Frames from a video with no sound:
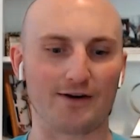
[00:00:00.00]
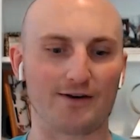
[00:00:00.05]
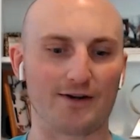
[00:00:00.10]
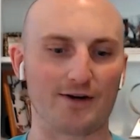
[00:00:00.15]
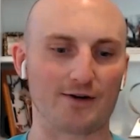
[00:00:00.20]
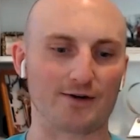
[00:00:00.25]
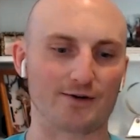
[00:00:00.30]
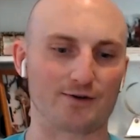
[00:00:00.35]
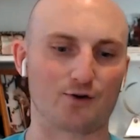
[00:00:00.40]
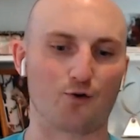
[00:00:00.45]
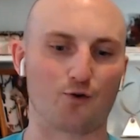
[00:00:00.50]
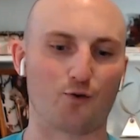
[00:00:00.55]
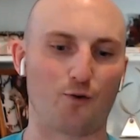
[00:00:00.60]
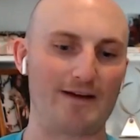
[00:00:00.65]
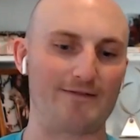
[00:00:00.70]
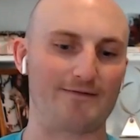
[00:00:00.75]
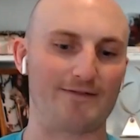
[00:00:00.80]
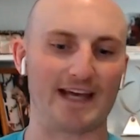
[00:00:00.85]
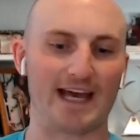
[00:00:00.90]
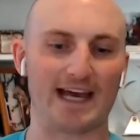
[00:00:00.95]
There's
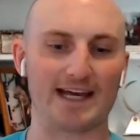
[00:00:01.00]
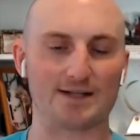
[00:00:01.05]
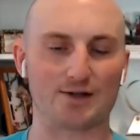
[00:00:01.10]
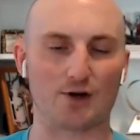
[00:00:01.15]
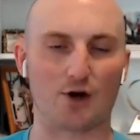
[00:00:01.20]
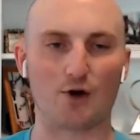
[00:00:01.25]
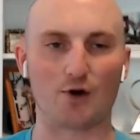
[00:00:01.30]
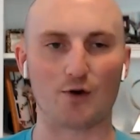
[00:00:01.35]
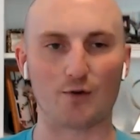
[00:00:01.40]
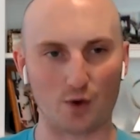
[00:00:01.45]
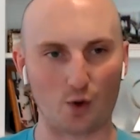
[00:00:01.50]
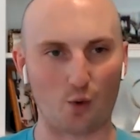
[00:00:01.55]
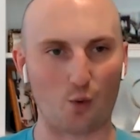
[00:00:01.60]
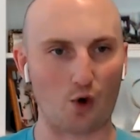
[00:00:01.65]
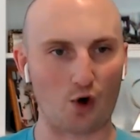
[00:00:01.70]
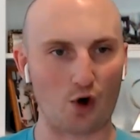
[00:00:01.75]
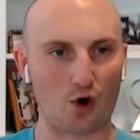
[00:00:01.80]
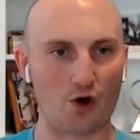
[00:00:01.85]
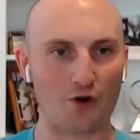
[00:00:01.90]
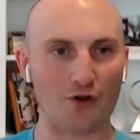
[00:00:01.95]
great V As all over the
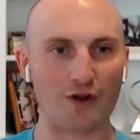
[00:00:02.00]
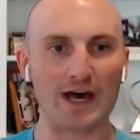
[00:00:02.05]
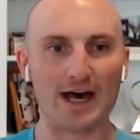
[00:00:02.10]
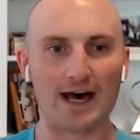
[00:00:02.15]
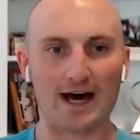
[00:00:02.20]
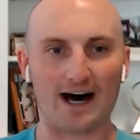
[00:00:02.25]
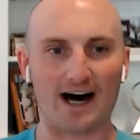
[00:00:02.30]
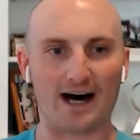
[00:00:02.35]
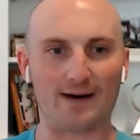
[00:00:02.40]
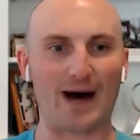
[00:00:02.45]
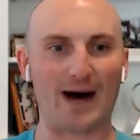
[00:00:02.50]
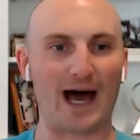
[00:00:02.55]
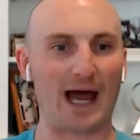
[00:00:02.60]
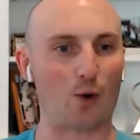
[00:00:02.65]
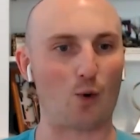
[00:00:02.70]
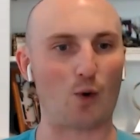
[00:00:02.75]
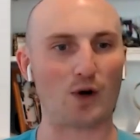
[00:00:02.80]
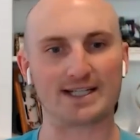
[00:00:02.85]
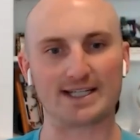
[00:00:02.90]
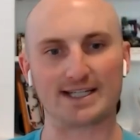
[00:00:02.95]
world. Um, I don't
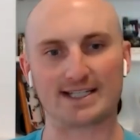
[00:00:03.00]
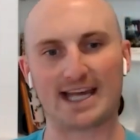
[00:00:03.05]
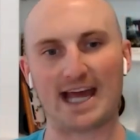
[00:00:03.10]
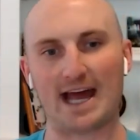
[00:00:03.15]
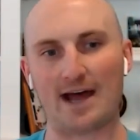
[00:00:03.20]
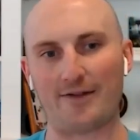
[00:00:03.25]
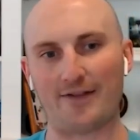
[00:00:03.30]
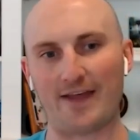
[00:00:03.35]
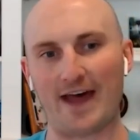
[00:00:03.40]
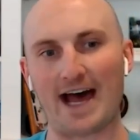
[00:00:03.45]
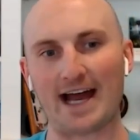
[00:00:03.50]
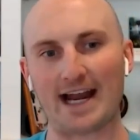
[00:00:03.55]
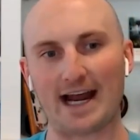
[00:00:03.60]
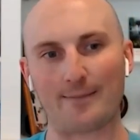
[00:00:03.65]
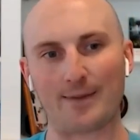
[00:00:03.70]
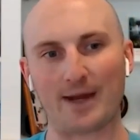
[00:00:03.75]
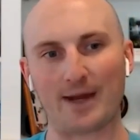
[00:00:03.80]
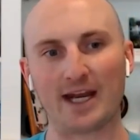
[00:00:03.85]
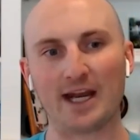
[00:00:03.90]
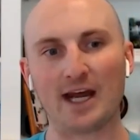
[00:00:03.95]
want to discount that. I
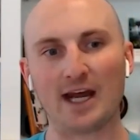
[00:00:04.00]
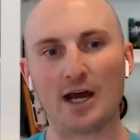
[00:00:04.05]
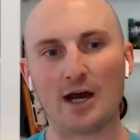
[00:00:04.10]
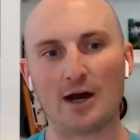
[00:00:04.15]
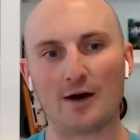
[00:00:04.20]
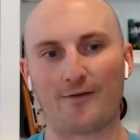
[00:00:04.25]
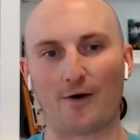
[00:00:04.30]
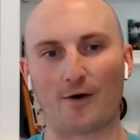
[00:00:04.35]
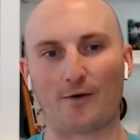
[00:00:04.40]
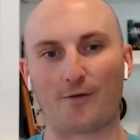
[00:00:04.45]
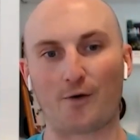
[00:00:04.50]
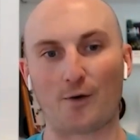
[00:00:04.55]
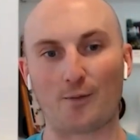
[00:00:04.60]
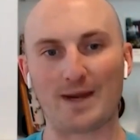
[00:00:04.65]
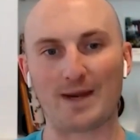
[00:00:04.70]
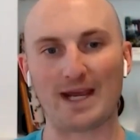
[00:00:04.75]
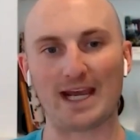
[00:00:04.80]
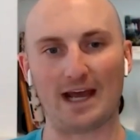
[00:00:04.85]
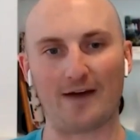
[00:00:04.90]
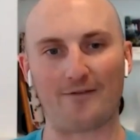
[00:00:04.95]
mean, for, for
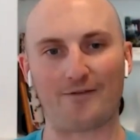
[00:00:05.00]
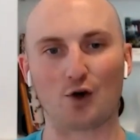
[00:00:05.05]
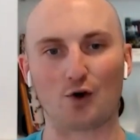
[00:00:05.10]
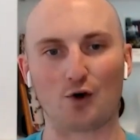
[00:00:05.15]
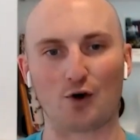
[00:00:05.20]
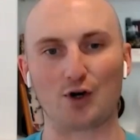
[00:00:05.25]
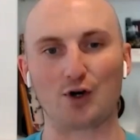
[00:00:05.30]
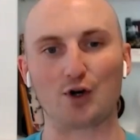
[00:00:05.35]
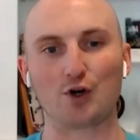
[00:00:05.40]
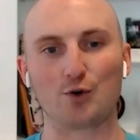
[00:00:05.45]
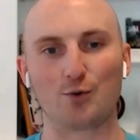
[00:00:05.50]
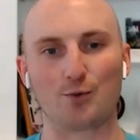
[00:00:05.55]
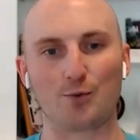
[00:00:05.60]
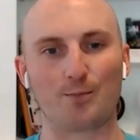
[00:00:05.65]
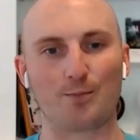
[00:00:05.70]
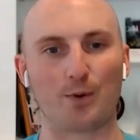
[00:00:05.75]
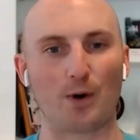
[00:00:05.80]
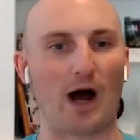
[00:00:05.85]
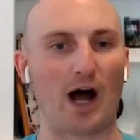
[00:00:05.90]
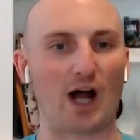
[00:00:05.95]
me, if you're a new
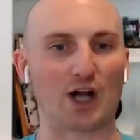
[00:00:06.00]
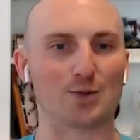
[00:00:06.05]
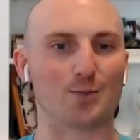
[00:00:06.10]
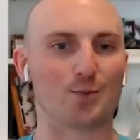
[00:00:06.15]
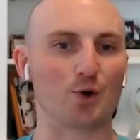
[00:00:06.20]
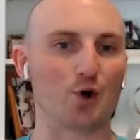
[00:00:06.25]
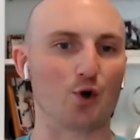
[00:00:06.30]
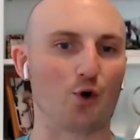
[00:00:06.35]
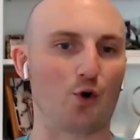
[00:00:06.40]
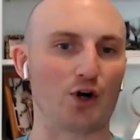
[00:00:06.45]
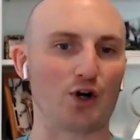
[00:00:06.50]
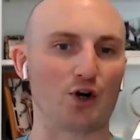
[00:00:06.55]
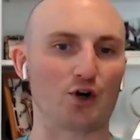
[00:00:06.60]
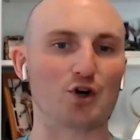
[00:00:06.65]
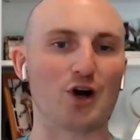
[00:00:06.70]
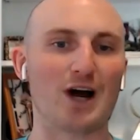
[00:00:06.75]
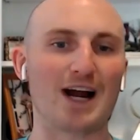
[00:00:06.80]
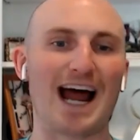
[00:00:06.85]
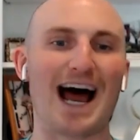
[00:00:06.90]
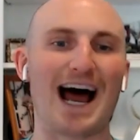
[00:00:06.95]
entrepreneur and you're
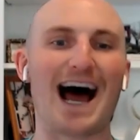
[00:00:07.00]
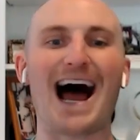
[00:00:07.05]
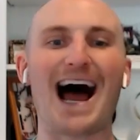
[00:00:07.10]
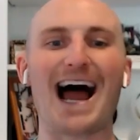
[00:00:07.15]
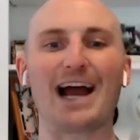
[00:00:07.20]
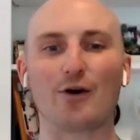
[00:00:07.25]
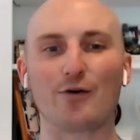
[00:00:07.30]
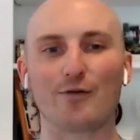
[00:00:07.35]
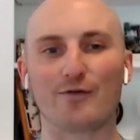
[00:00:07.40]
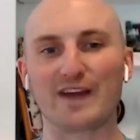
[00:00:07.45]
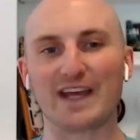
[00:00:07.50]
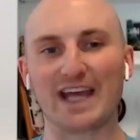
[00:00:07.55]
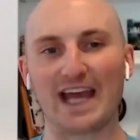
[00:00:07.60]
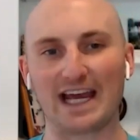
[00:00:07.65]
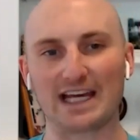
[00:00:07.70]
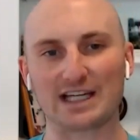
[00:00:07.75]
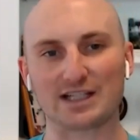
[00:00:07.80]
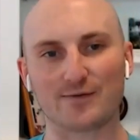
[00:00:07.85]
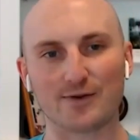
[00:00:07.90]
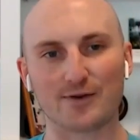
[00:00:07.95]
trying to hire V
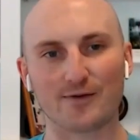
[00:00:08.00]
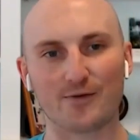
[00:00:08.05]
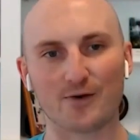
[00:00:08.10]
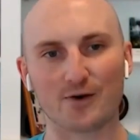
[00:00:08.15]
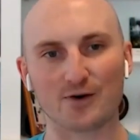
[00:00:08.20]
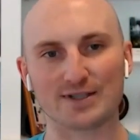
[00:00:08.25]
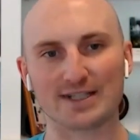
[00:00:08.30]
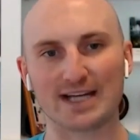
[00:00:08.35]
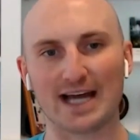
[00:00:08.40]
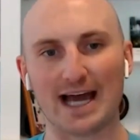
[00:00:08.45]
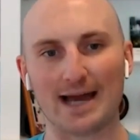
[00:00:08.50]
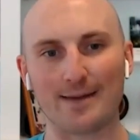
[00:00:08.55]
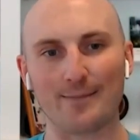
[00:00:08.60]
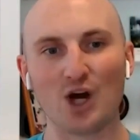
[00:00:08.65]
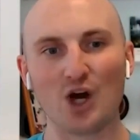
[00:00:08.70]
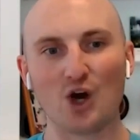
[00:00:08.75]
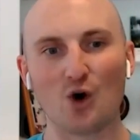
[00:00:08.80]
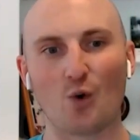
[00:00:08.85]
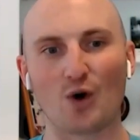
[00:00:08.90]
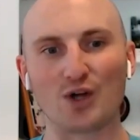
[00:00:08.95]
As for the first time,
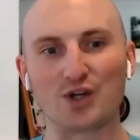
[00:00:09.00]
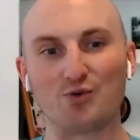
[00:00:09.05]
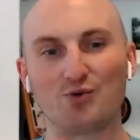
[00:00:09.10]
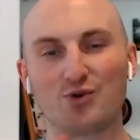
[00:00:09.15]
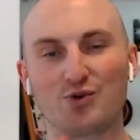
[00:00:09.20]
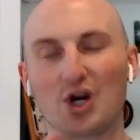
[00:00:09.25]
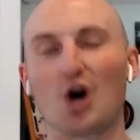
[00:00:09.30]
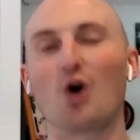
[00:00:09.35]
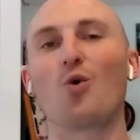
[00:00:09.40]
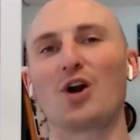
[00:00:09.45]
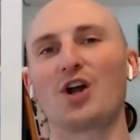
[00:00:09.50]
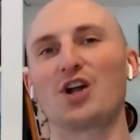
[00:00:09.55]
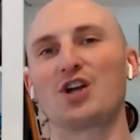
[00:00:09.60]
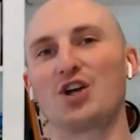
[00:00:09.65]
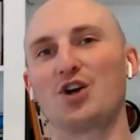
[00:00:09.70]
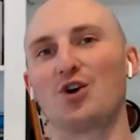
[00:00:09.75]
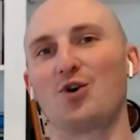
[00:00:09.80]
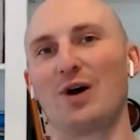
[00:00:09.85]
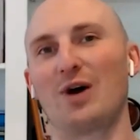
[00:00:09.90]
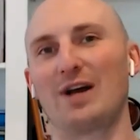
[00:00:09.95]
what you don't want to
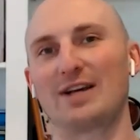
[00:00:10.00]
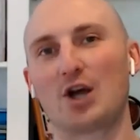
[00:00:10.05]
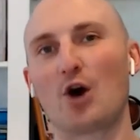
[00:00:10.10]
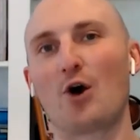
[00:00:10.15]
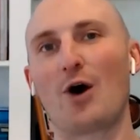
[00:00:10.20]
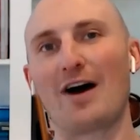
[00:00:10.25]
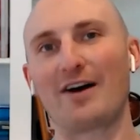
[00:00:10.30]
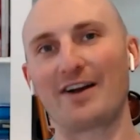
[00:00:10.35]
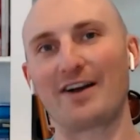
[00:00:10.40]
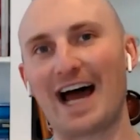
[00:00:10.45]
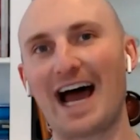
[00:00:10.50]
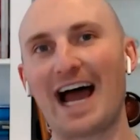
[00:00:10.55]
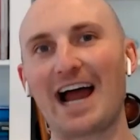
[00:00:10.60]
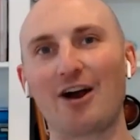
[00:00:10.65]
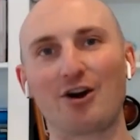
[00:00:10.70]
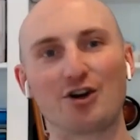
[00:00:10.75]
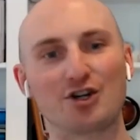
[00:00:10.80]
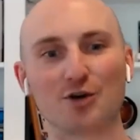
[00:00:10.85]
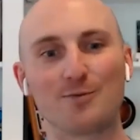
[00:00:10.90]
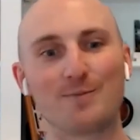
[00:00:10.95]
do is go out and
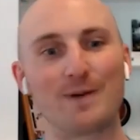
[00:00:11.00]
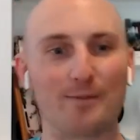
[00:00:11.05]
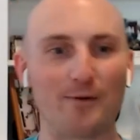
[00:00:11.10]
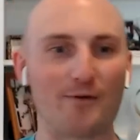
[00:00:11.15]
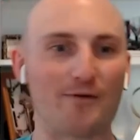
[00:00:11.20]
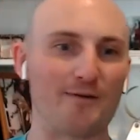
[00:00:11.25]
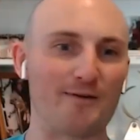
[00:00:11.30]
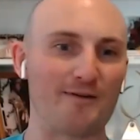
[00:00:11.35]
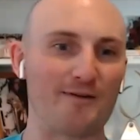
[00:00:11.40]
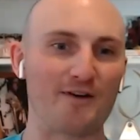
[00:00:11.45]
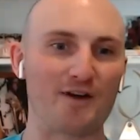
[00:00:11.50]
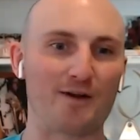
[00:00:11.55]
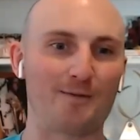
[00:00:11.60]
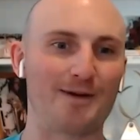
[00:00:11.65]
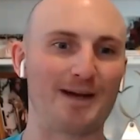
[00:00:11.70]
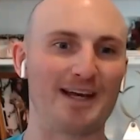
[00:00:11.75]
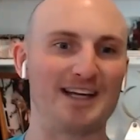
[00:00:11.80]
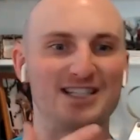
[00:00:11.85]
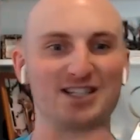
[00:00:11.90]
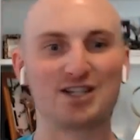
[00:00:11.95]
hire two people from the
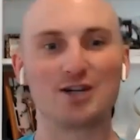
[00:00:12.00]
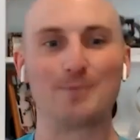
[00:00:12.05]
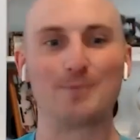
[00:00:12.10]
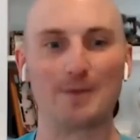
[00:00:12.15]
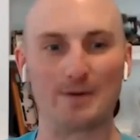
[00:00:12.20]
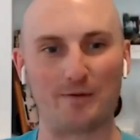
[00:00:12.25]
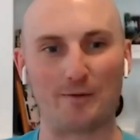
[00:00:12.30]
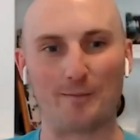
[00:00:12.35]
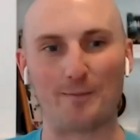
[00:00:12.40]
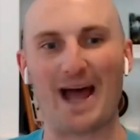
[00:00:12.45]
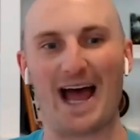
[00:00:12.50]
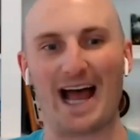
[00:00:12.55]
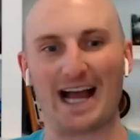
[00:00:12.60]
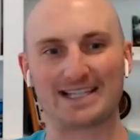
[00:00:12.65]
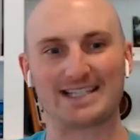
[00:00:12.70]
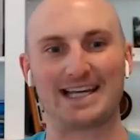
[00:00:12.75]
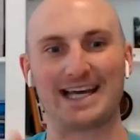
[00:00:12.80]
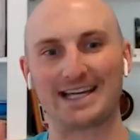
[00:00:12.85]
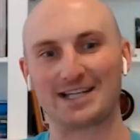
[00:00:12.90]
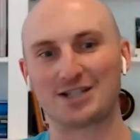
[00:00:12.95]
Philippines, two people from
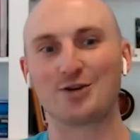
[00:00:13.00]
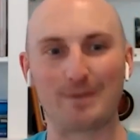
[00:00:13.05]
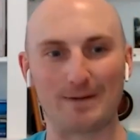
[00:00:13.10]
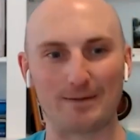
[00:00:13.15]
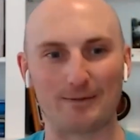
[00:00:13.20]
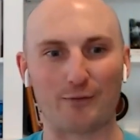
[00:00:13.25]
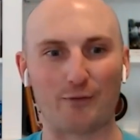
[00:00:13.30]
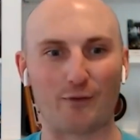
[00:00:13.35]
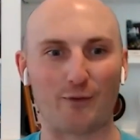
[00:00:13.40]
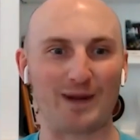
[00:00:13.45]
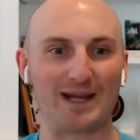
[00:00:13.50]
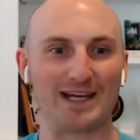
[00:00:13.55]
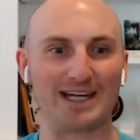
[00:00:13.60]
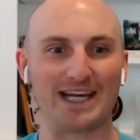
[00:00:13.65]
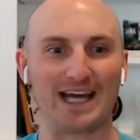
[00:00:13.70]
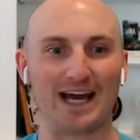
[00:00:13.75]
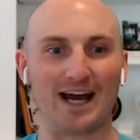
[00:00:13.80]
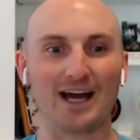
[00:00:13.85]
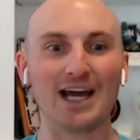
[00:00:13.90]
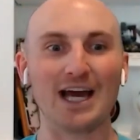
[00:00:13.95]
Pakistan, two people from
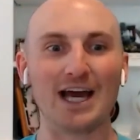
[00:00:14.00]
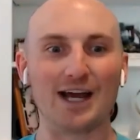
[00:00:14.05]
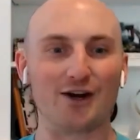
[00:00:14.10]
India.